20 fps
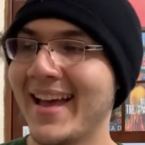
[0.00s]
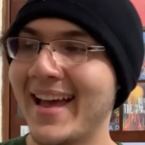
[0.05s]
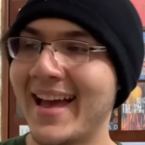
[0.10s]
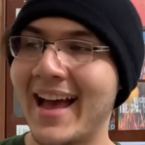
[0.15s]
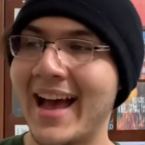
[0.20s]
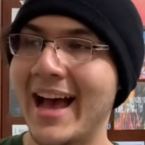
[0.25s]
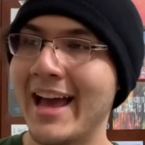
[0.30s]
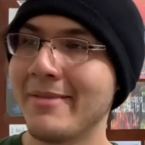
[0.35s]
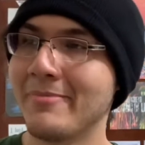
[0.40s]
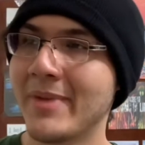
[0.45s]

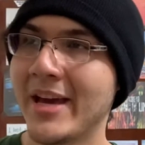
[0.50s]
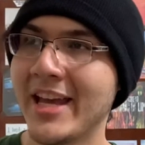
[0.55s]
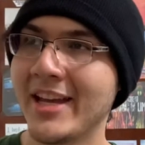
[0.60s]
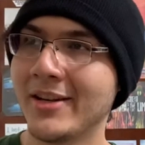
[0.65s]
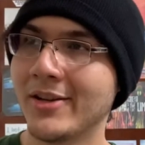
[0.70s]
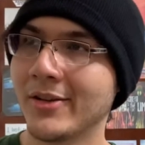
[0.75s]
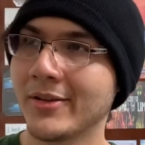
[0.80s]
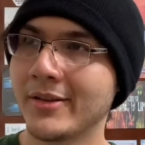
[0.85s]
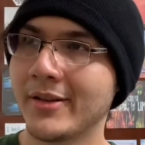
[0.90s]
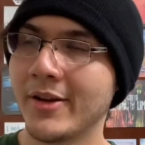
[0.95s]
I may
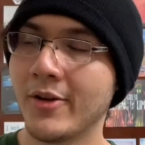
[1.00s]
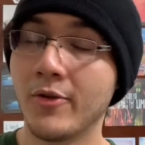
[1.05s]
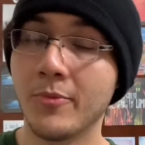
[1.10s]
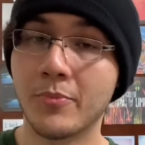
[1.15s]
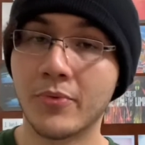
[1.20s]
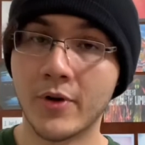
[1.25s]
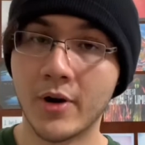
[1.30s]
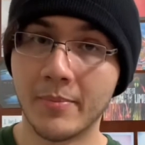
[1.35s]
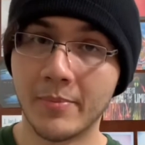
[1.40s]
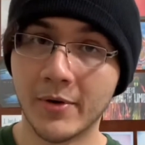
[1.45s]
not know
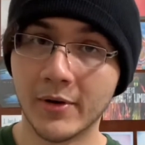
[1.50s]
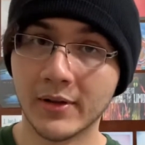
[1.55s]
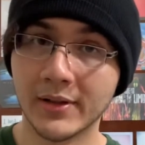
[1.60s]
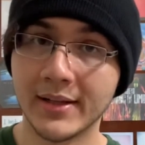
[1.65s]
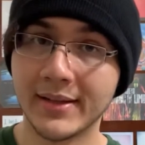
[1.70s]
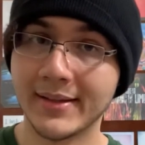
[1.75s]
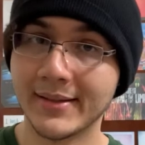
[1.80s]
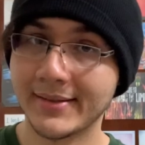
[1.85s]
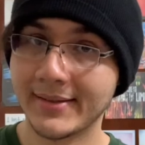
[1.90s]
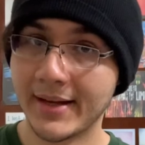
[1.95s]
properly
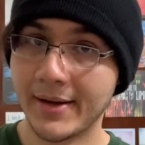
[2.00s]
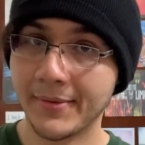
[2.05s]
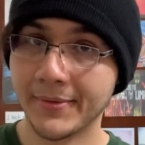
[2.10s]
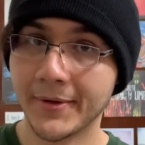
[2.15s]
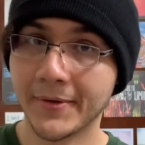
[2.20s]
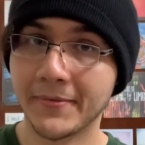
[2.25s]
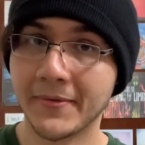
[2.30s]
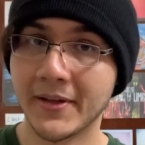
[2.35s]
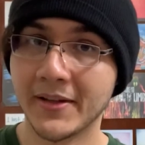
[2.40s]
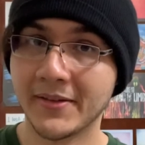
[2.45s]
the sound
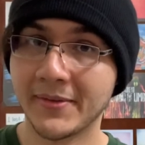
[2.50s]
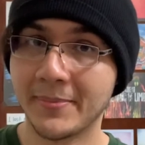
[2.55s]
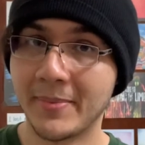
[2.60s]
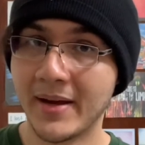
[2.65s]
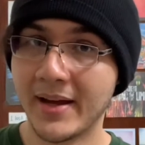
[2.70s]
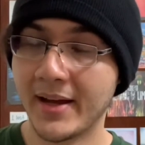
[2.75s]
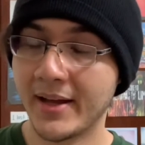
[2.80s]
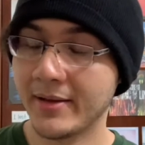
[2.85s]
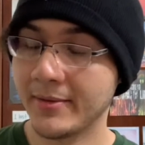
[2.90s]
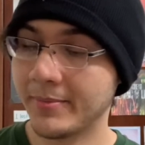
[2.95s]
of this
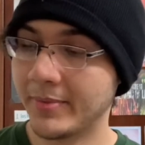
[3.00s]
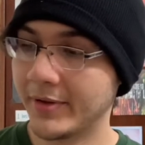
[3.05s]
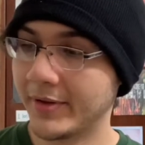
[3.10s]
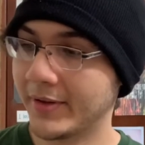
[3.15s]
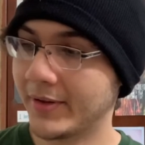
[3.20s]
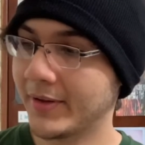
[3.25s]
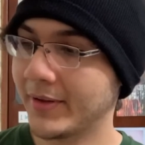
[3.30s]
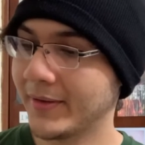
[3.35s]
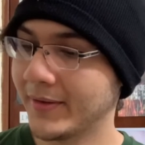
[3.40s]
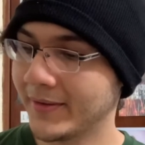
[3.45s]
band,
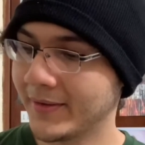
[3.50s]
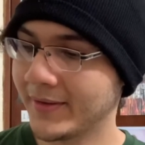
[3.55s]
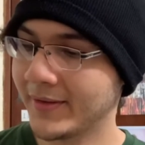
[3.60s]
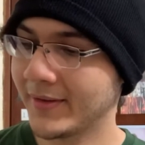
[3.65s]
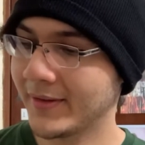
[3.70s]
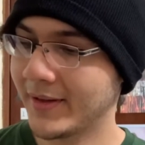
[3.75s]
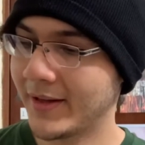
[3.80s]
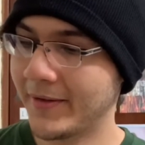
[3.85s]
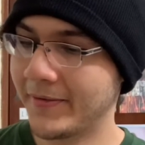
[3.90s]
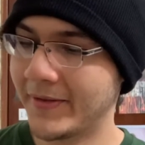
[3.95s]
but
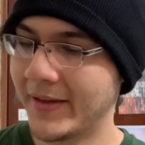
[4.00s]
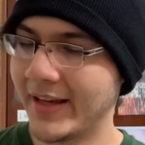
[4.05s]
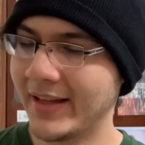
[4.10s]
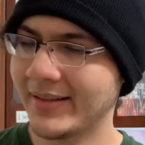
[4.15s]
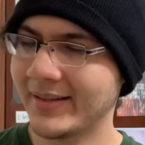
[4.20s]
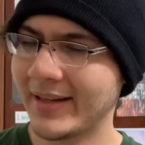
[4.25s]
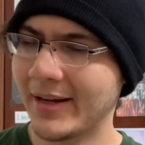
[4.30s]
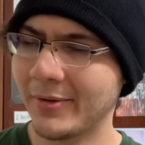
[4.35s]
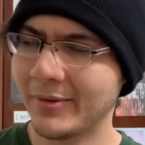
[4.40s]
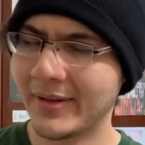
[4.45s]
if they
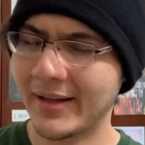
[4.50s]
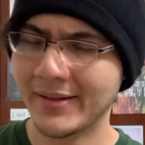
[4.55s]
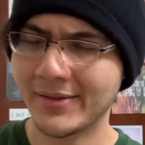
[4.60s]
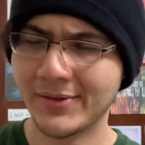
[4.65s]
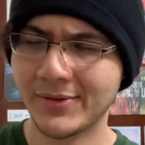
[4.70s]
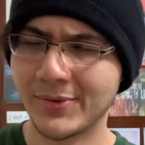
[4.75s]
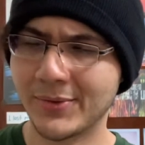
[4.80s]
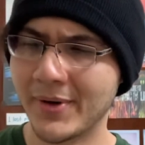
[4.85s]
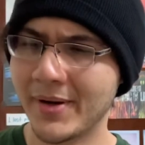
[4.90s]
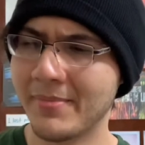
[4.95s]
sound as
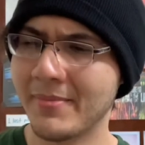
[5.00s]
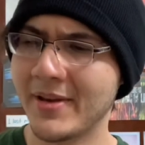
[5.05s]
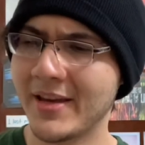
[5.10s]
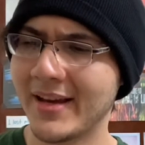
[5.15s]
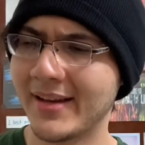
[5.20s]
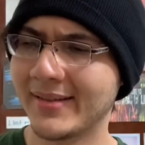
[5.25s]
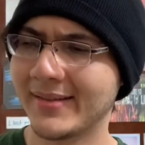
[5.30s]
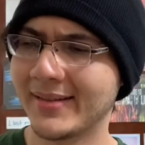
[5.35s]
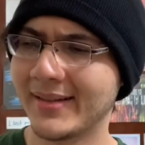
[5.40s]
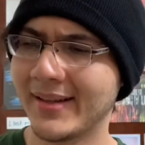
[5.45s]
dreamy
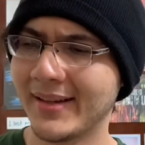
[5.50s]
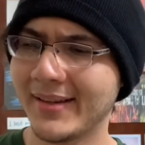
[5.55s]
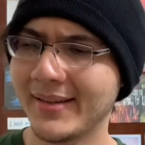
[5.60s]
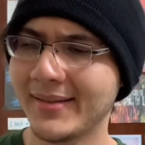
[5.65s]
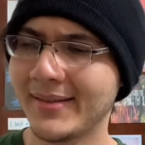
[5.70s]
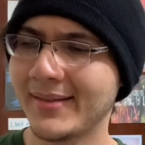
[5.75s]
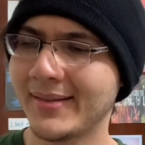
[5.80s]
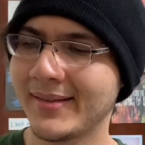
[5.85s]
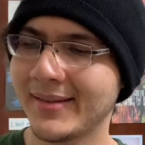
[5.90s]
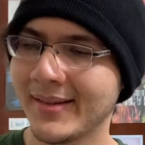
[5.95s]
as
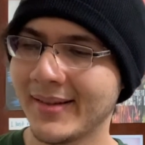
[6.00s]
this,